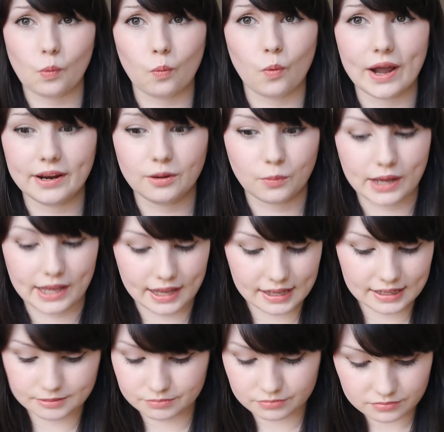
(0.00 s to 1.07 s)
wide
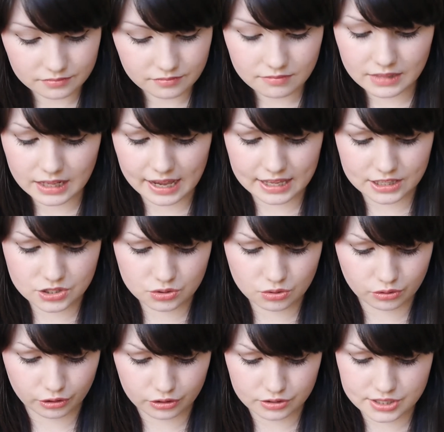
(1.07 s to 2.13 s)
awake. It's
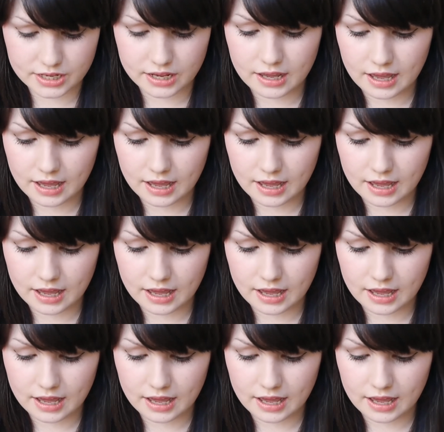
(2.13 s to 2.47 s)
so good.